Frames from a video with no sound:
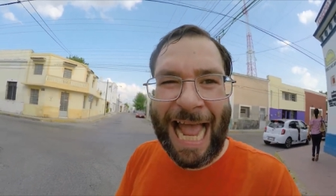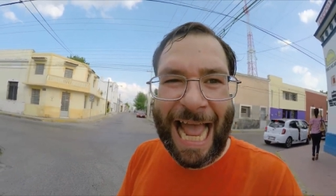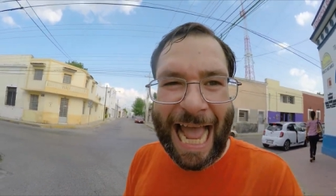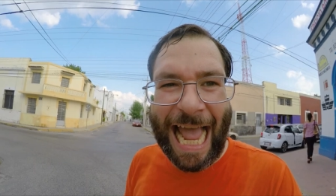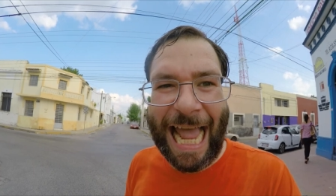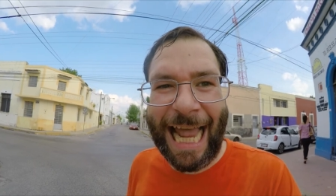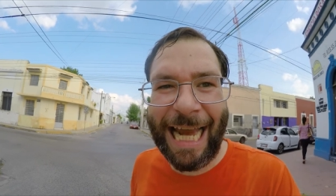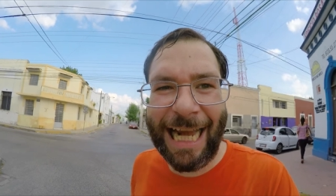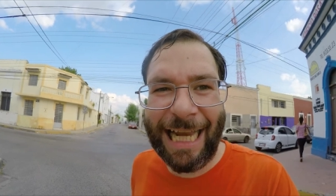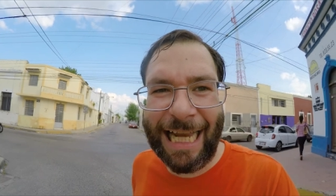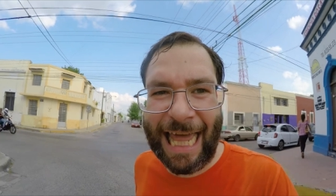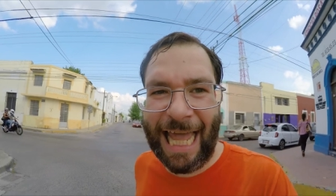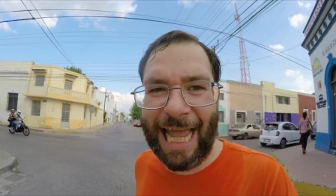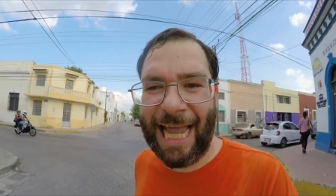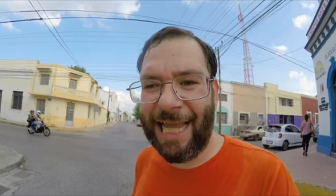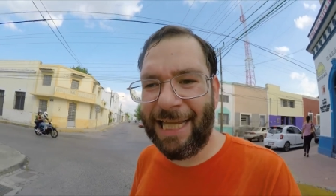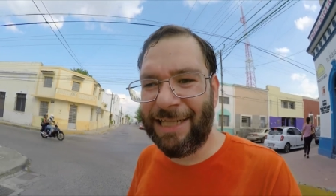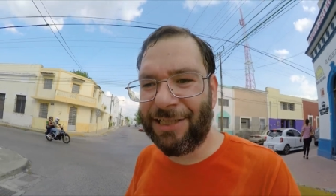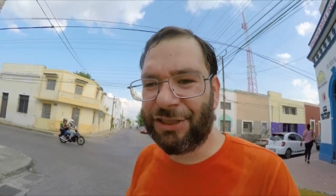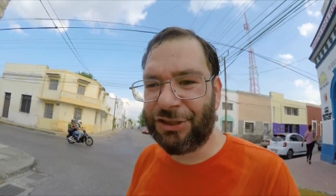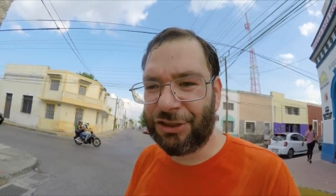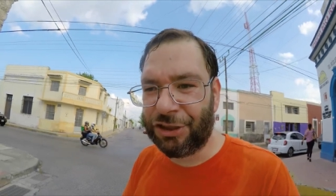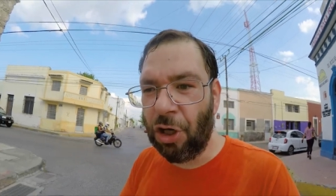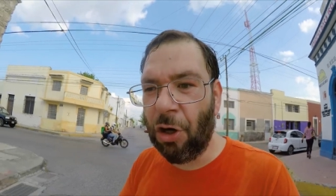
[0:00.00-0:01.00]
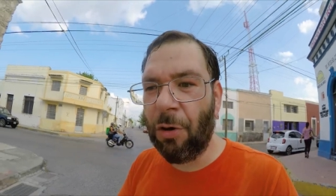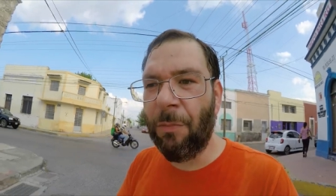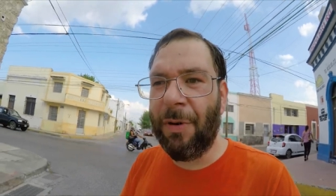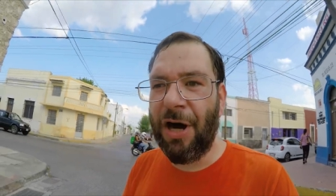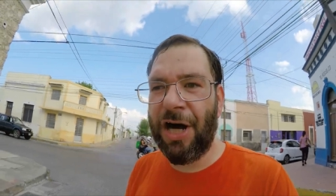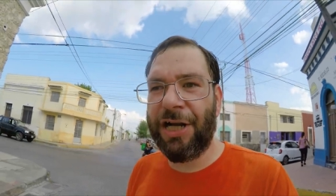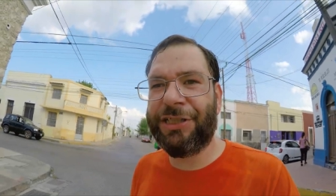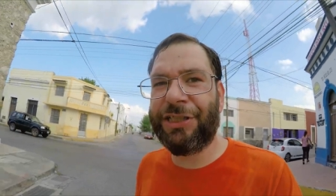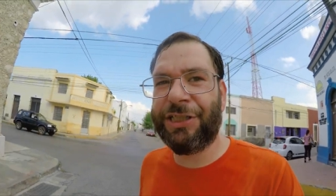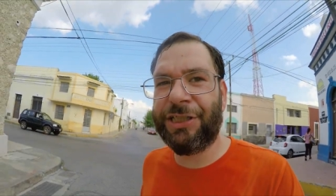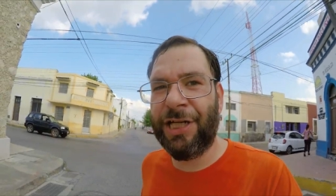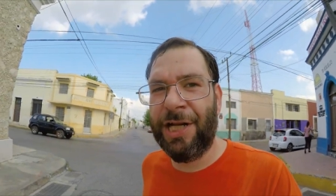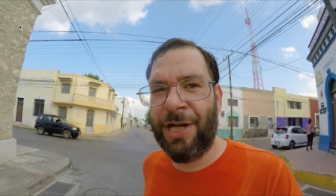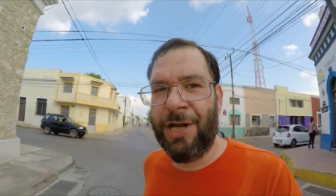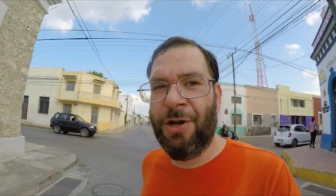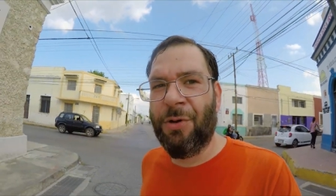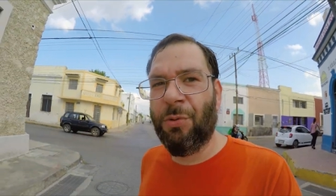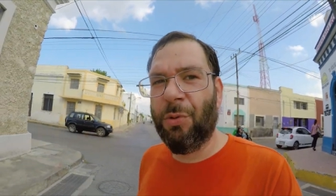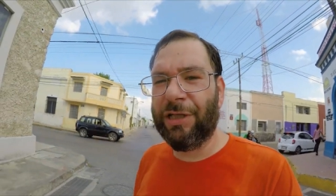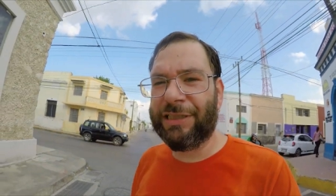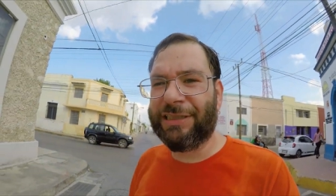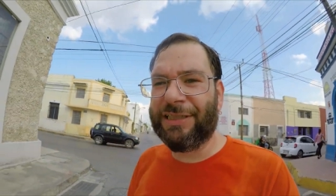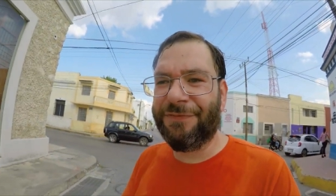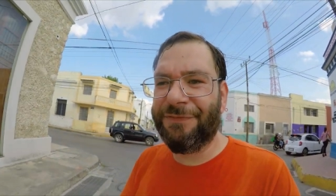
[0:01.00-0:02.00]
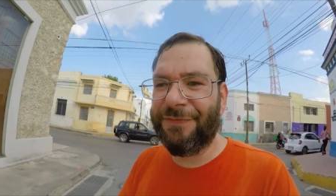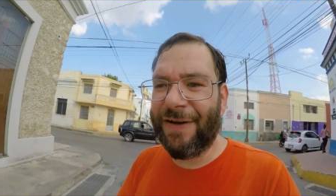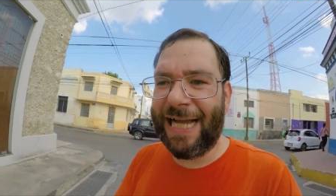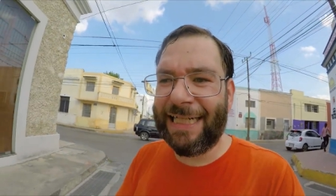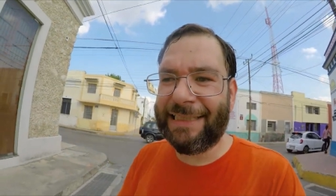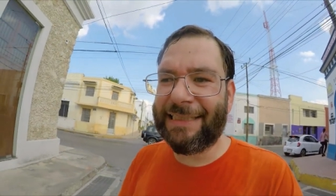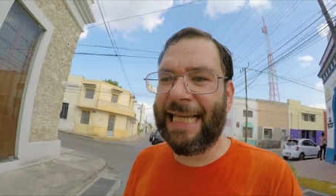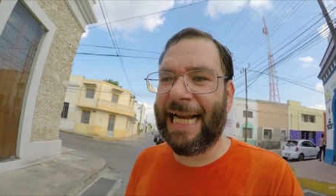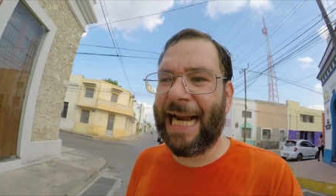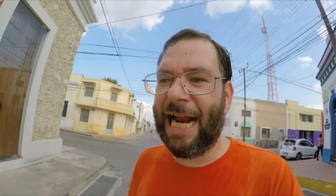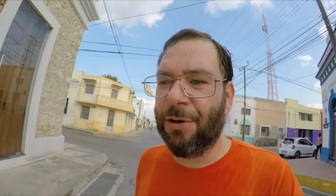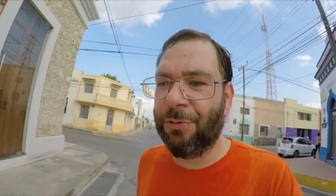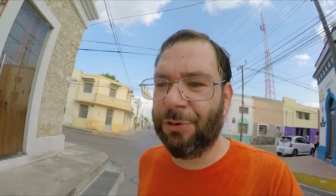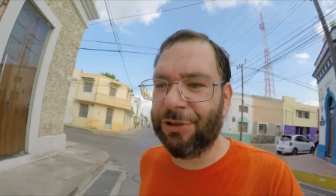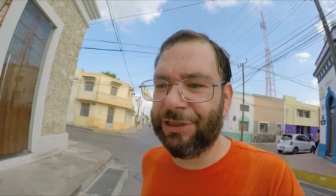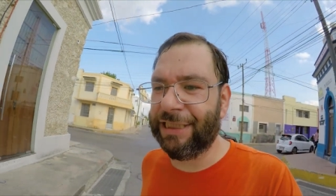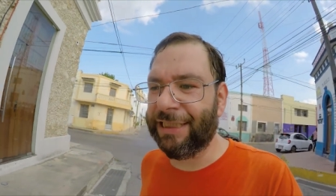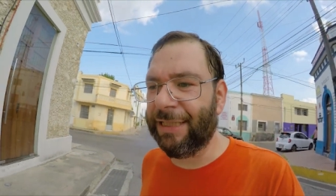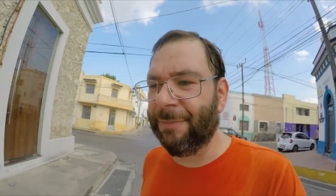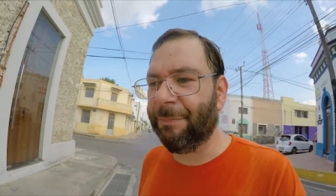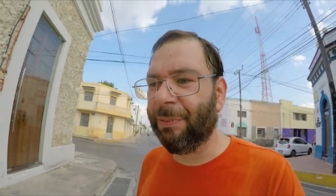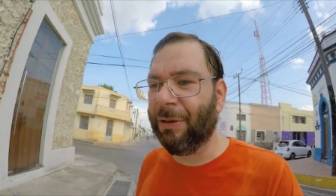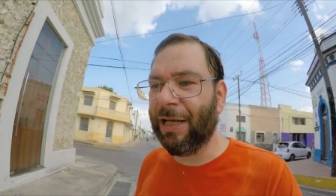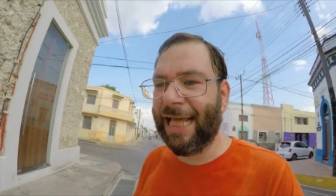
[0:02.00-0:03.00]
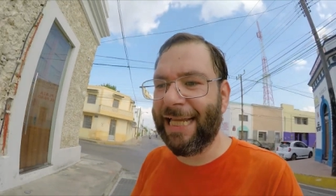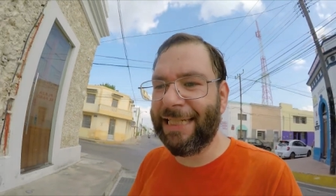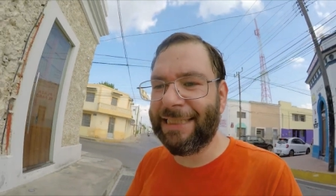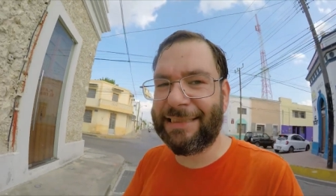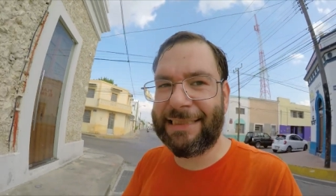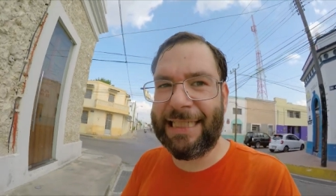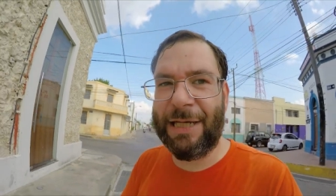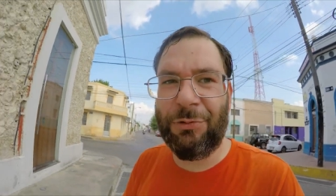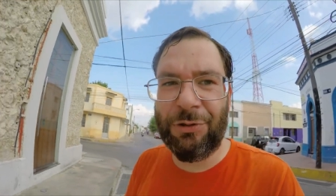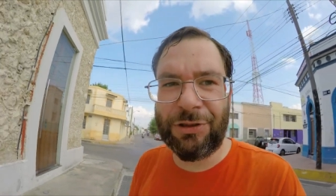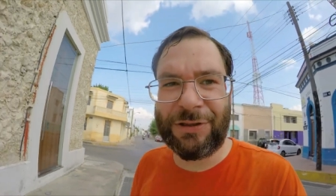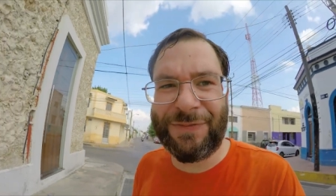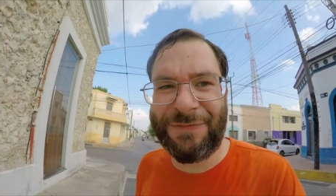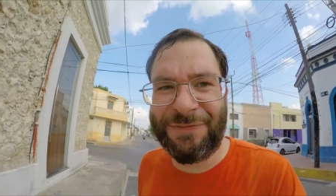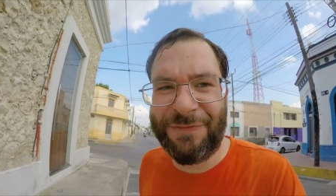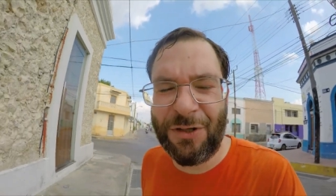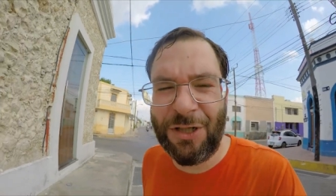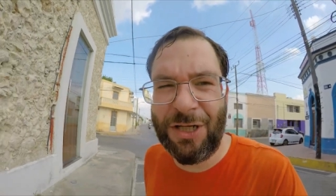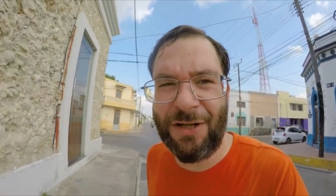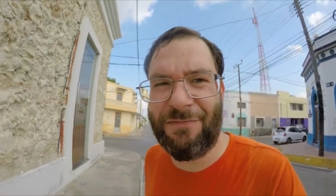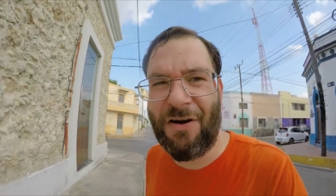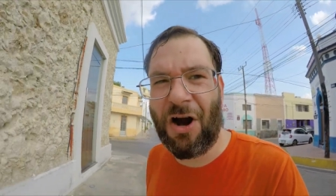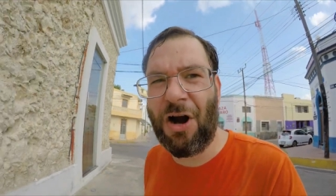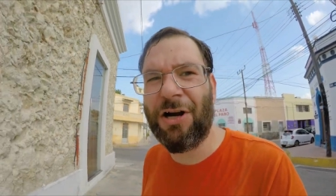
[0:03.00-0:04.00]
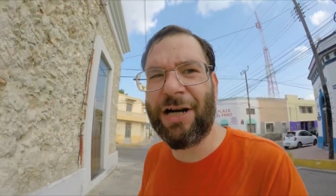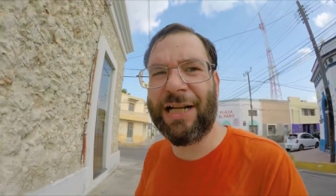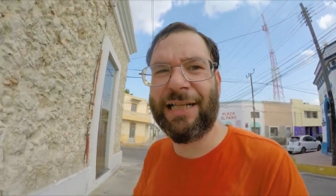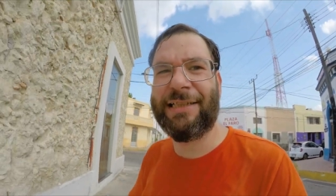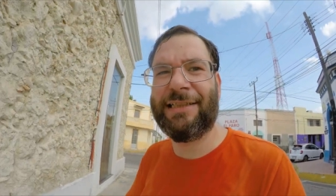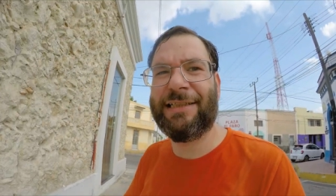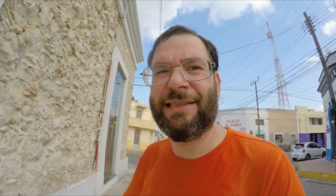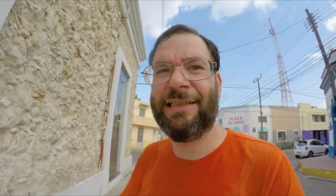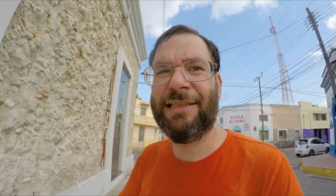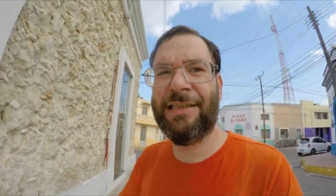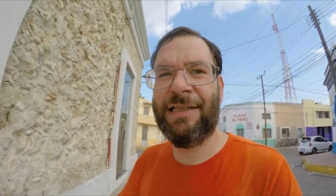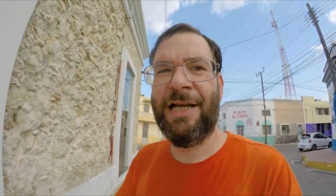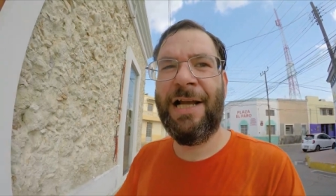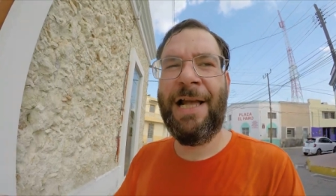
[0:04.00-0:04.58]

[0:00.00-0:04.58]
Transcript: L A so much was the fact that I was in a place that was full of artists.